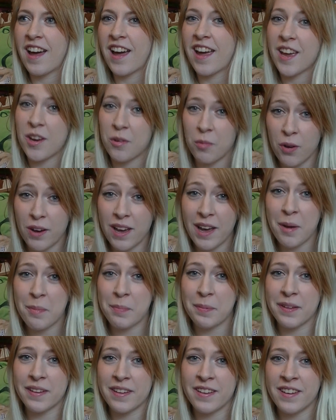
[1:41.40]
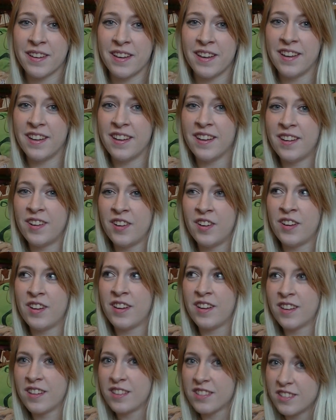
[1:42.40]
It will happen
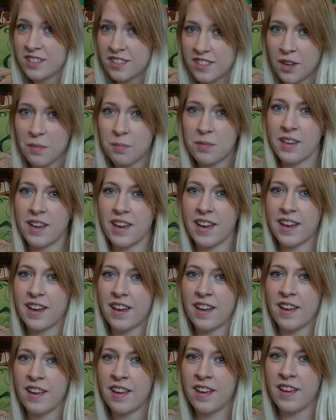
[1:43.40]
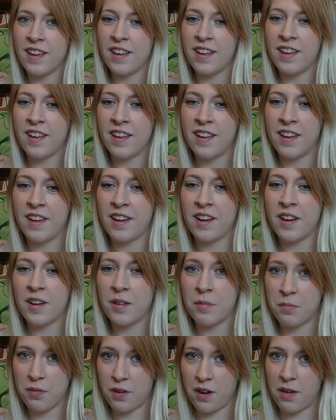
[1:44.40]
someday,
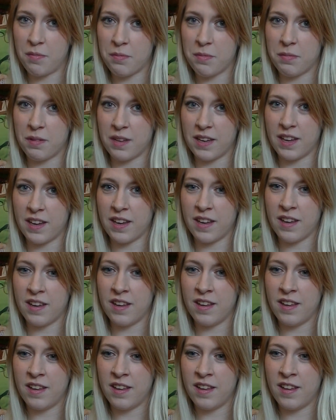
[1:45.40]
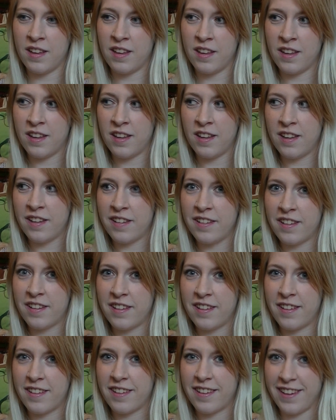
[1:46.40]
probably.
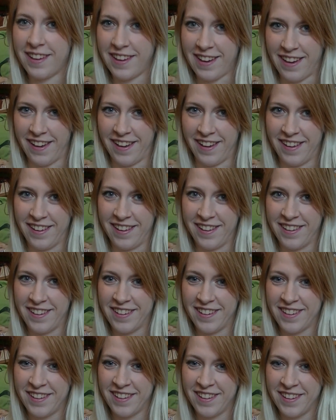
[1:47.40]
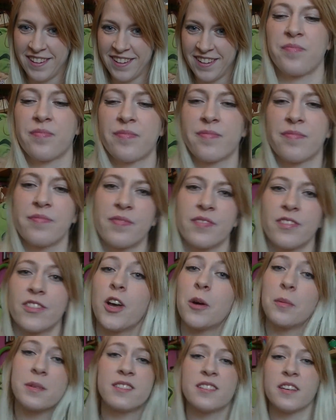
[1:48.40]
Yeah.
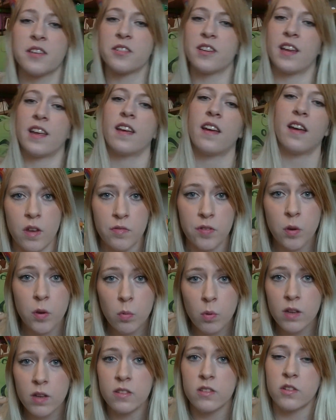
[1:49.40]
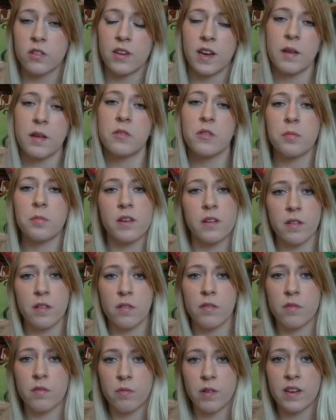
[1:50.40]
No, but seriously, if you want your name to be
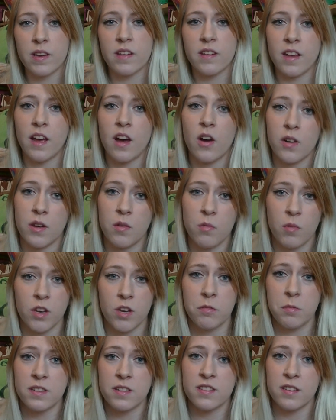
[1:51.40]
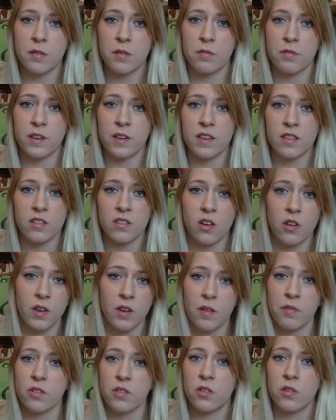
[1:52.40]
written down in one of my CVs, all you
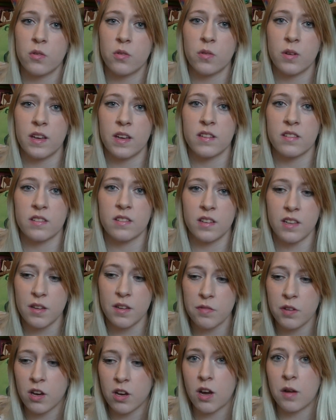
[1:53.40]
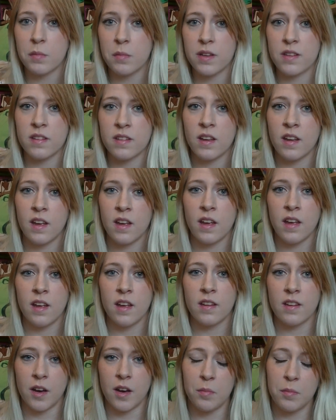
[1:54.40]
have to do is leave a comment
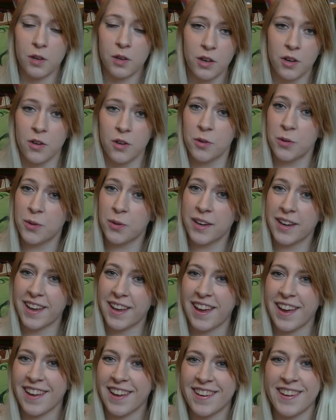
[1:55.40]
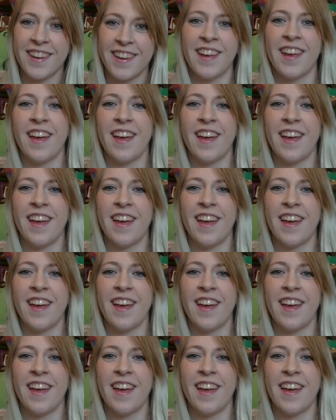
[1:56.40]
down below again.